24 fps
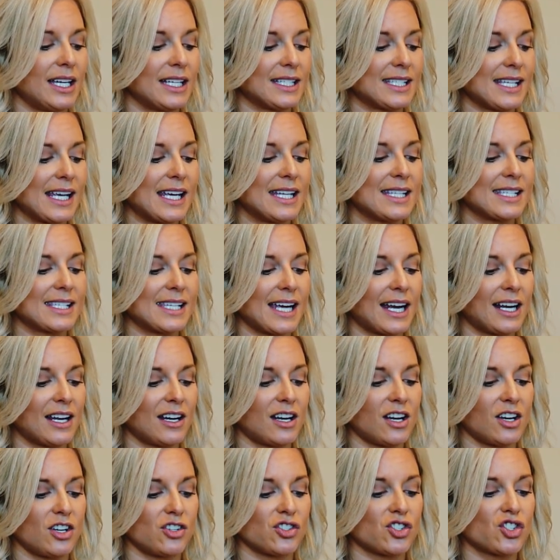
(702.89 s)
It's inside an
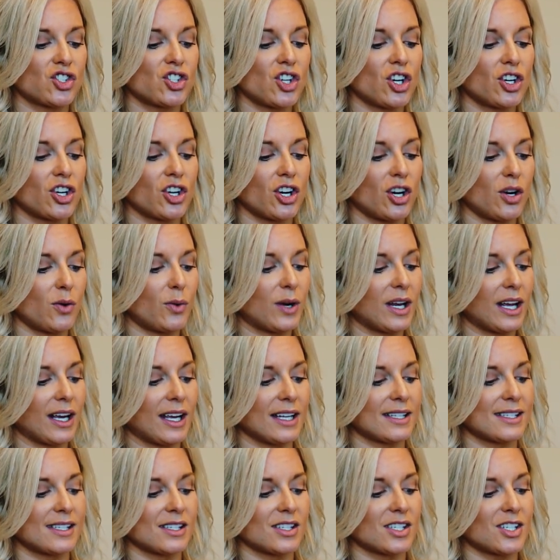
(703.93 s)
inserter. When it
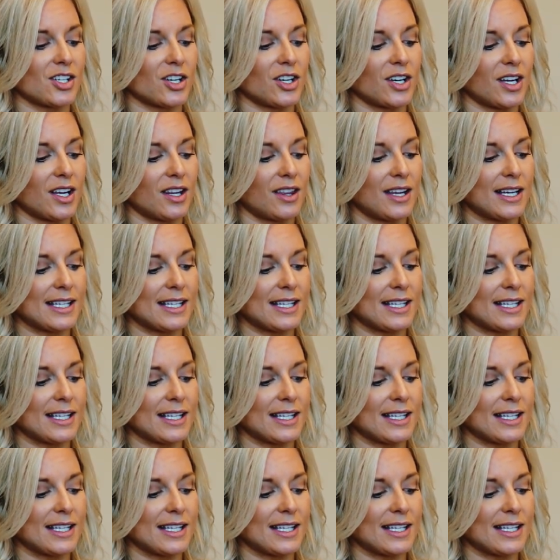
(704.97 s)
gets inserted,